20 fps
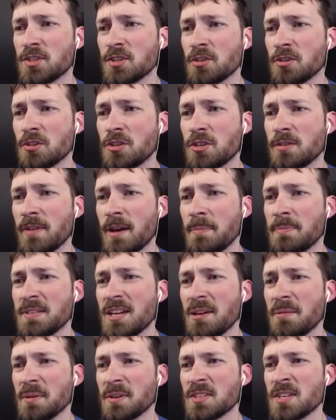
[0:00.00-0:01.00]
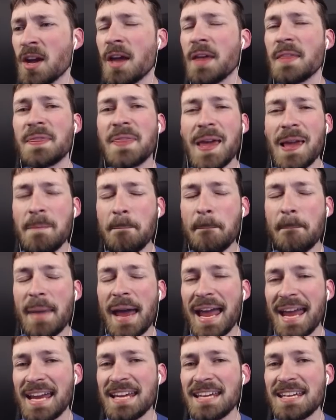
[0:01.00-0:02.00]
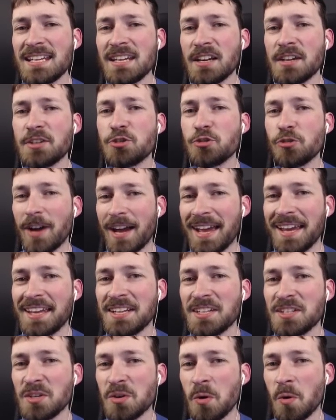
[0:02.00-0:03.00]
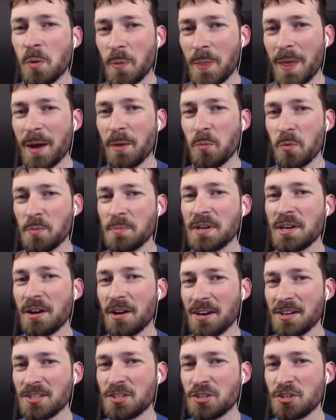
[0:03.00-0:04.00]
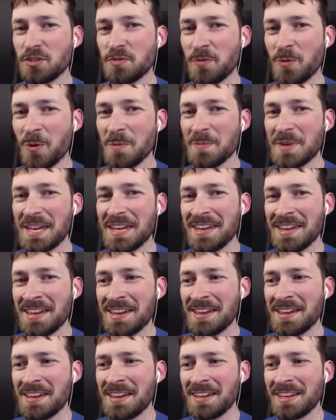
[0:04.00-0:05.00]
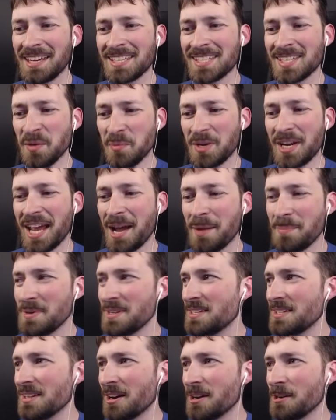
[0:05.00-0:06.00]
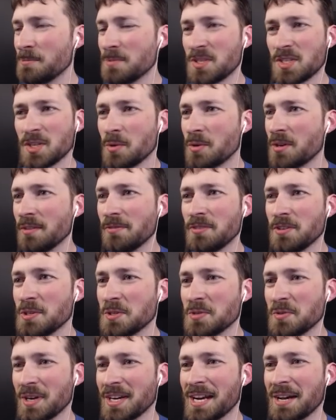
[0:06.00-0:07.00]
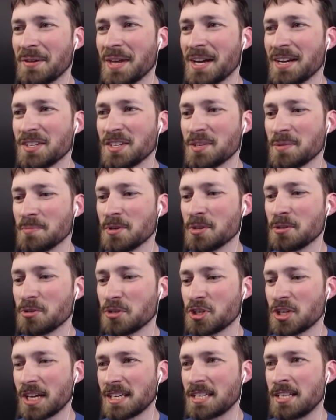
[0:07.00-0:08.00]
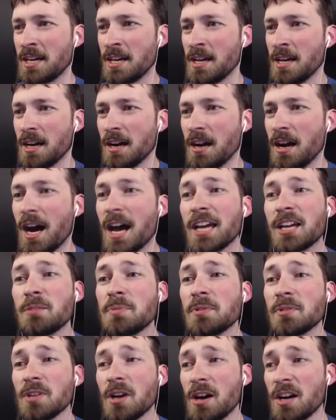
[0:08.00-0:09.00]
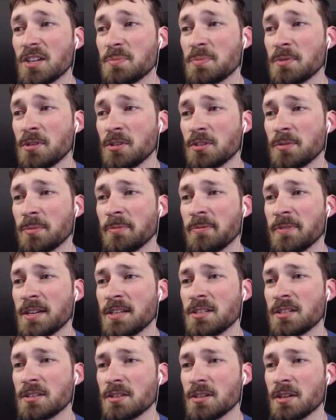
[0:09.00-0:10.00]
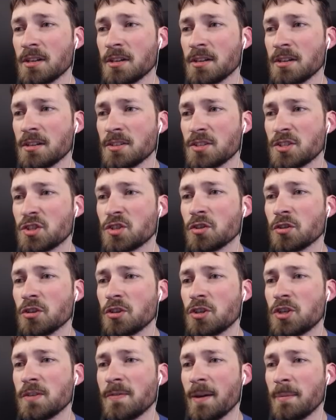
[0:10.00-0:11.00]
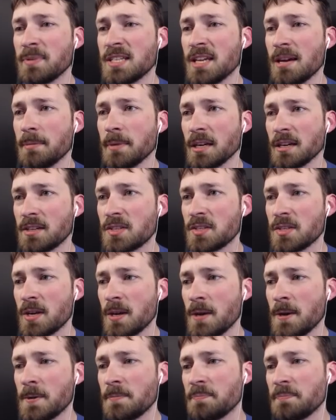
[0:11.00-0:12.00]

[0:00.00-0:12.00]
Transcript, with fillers: surge of epidemics. They paid a dragon to hold that woman hostage for me? Is that what happened? I'm so confused right now. That is some bullshit. Uh, I could build a hospital to prevent a surge of epidemics.